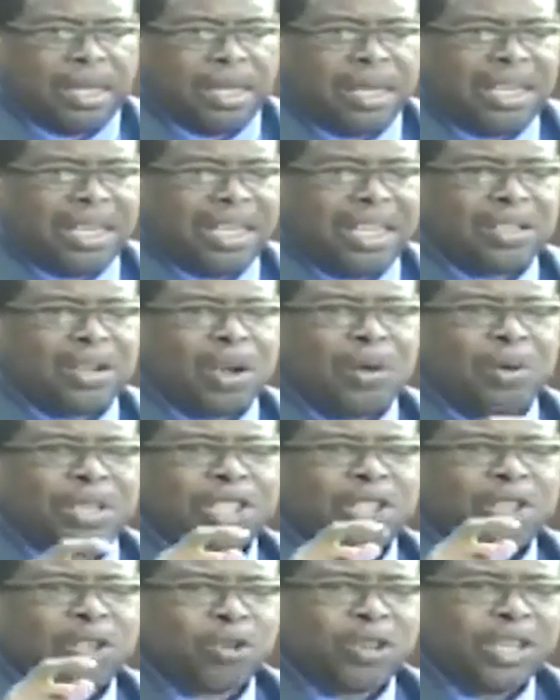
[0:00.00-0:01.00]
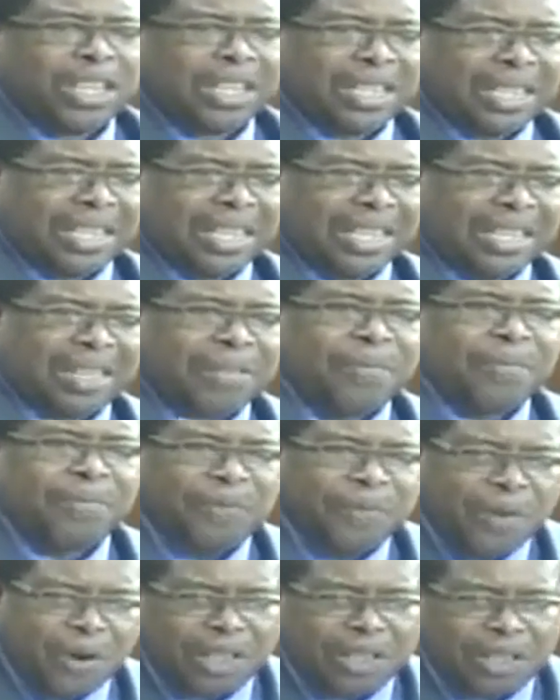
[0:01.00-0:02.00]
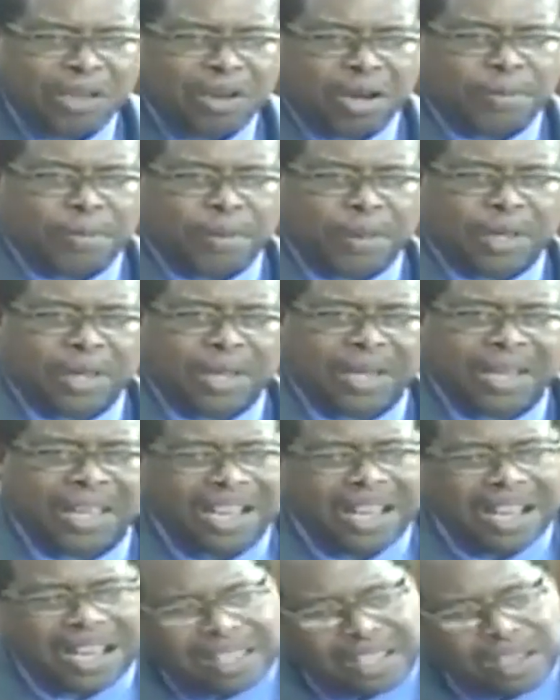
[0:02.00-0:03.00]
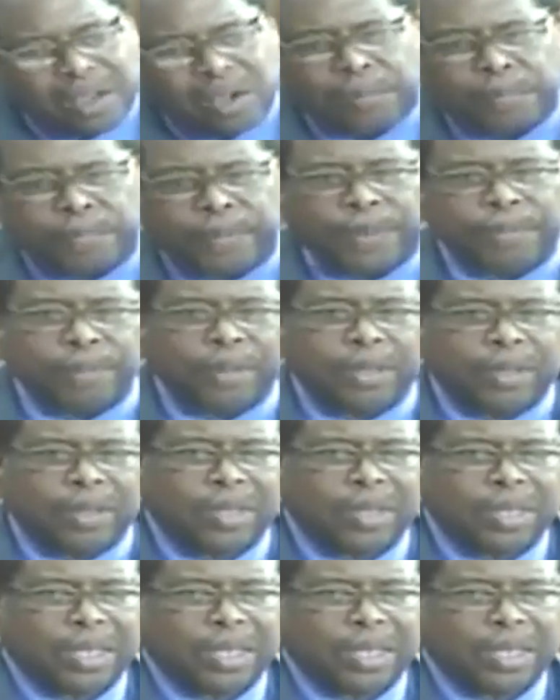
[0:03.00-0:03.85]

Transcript: is how we treat the vulnerable and the young people.